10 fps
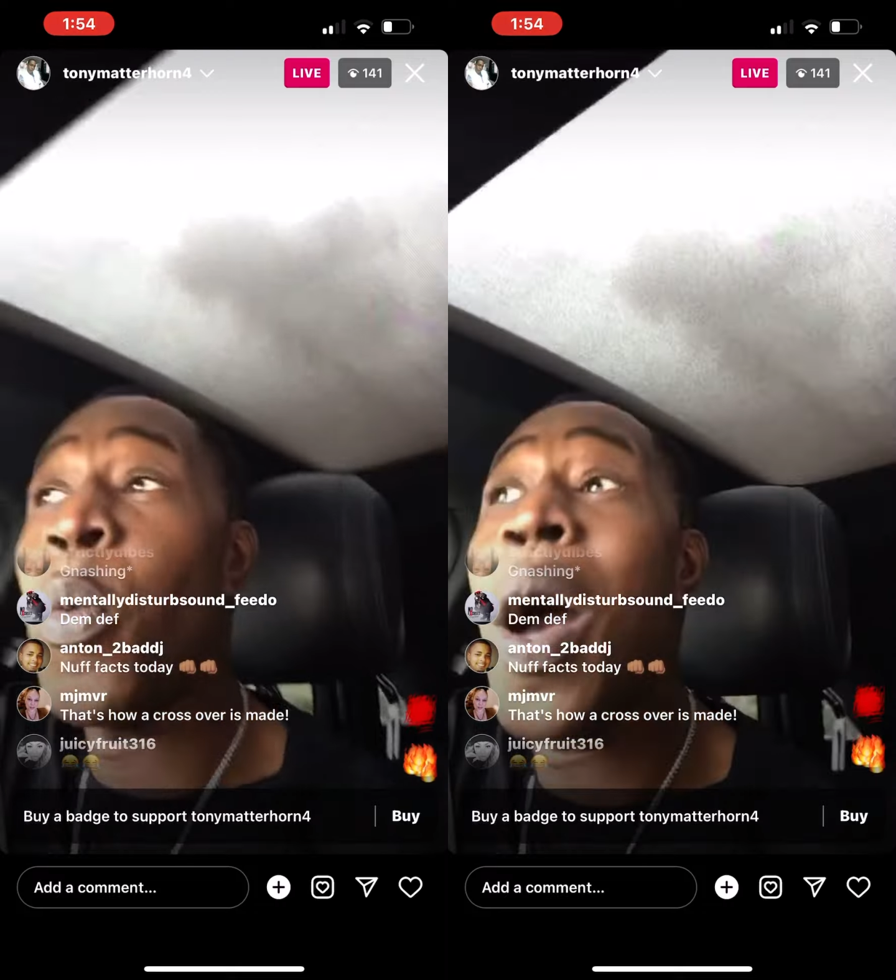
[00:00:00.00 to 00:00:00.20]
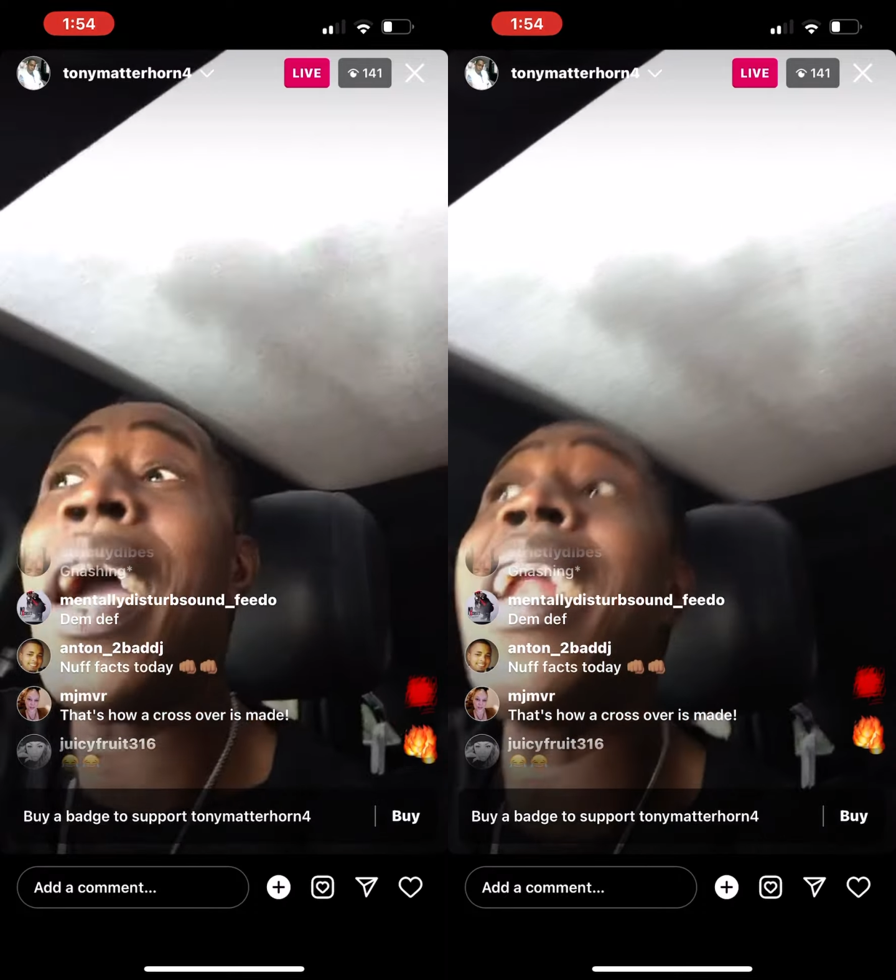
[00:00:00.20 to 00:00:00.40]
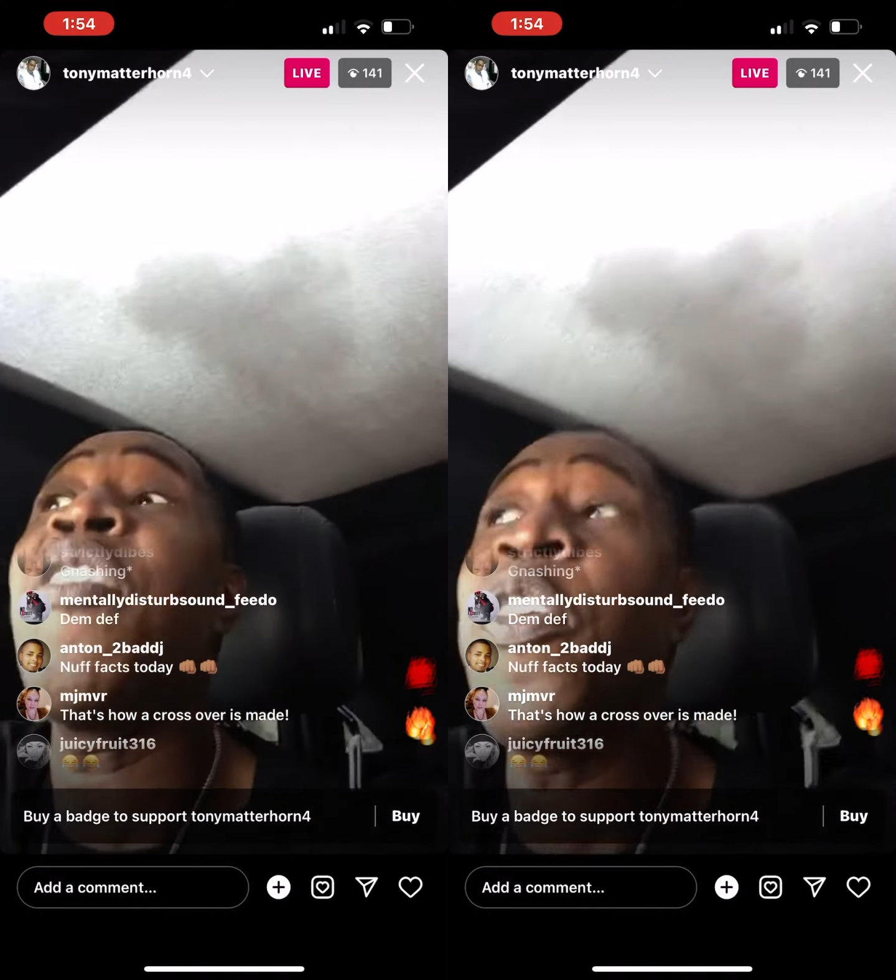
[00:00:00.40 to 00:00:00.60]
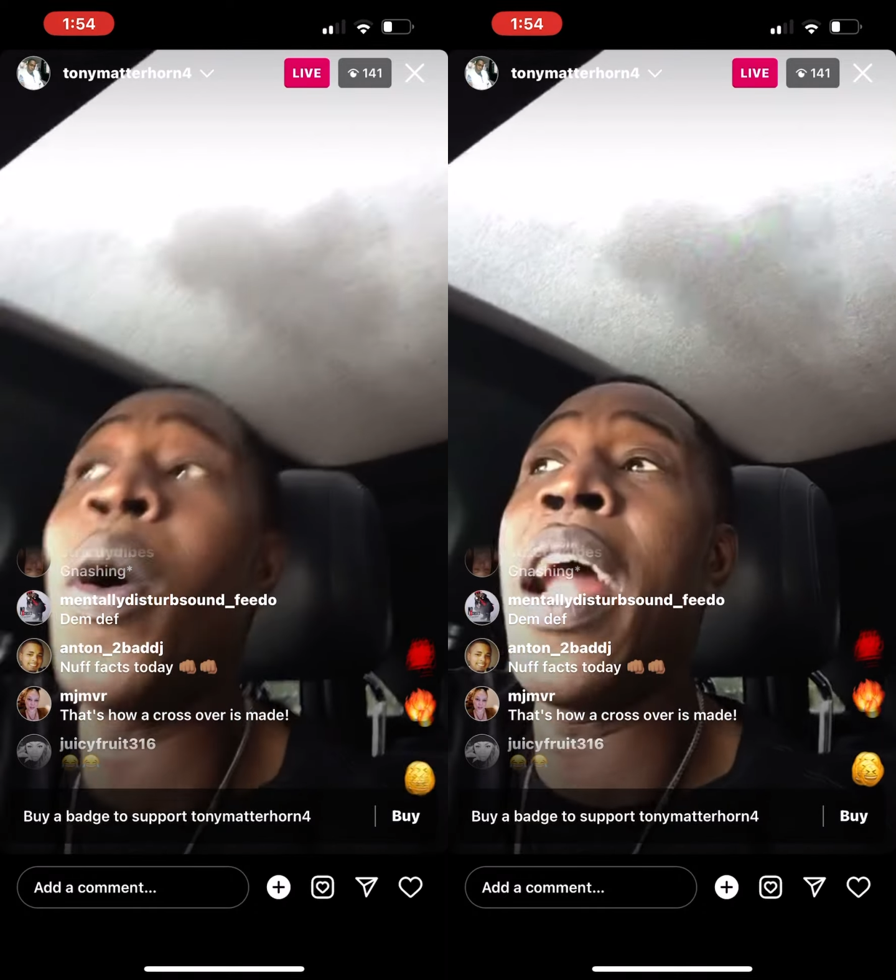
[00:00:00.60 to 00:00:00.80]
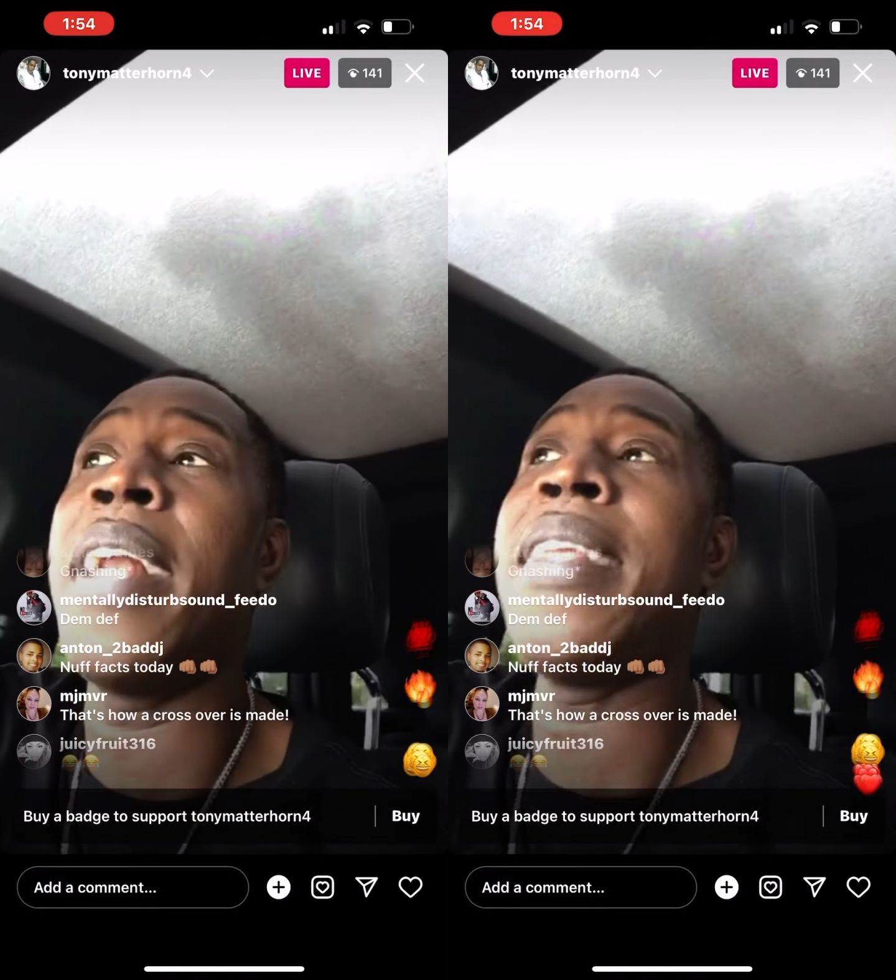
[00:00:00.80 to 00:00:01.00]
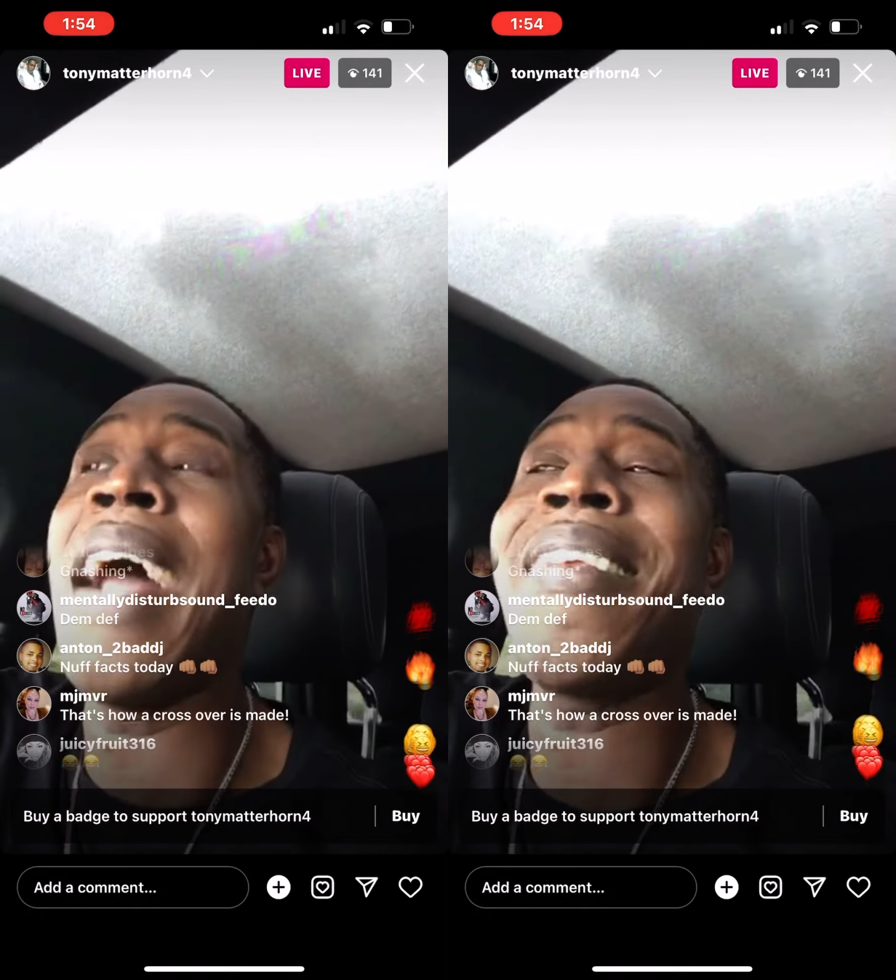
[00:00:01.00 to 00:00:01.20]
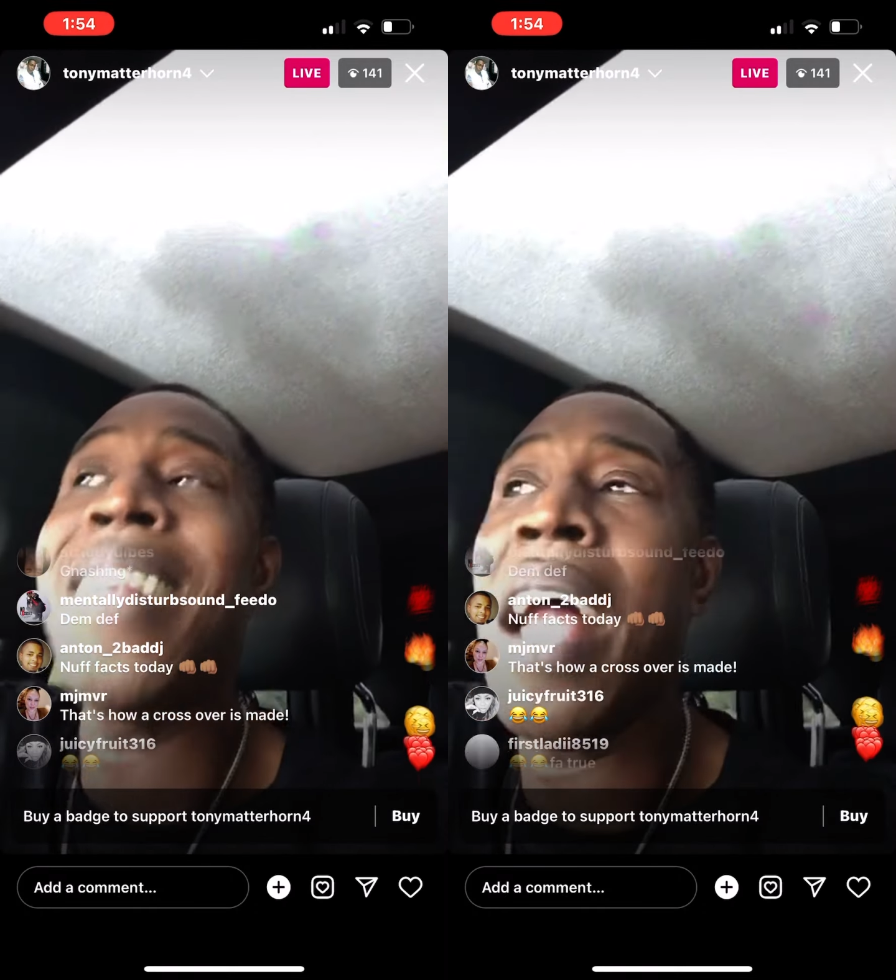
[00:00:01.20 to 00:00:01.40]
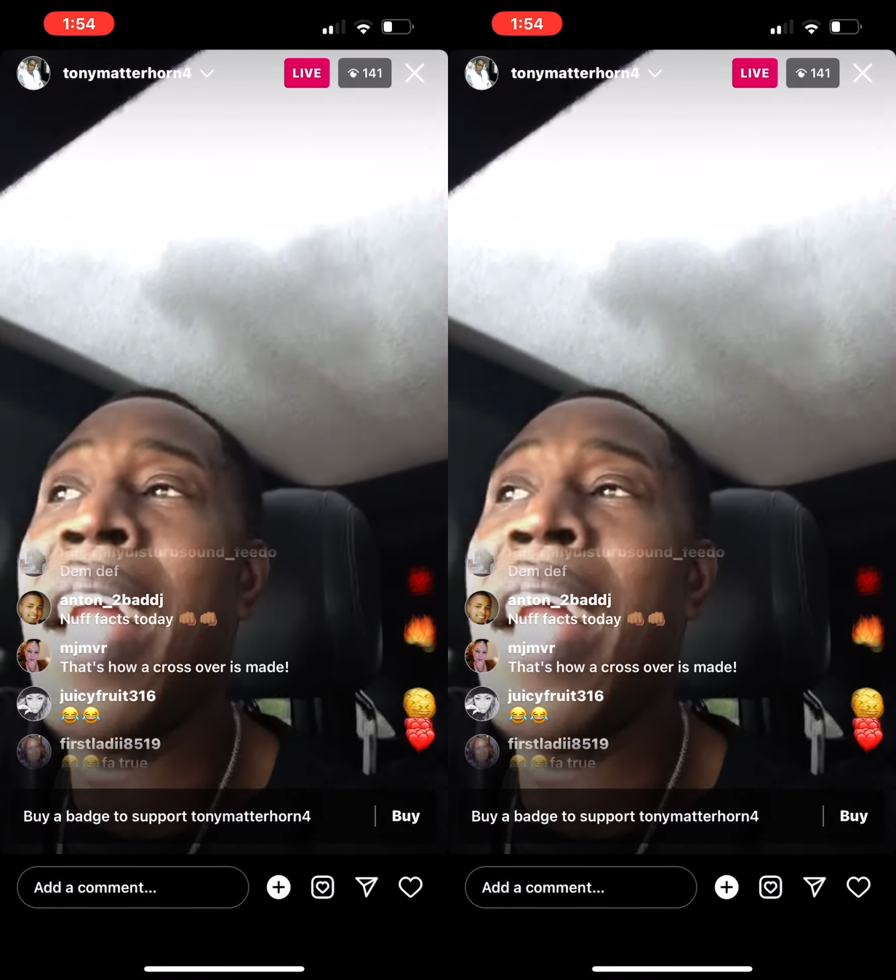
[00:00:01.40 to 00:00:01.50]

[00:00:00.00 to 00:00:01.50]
What kind of flow that? That's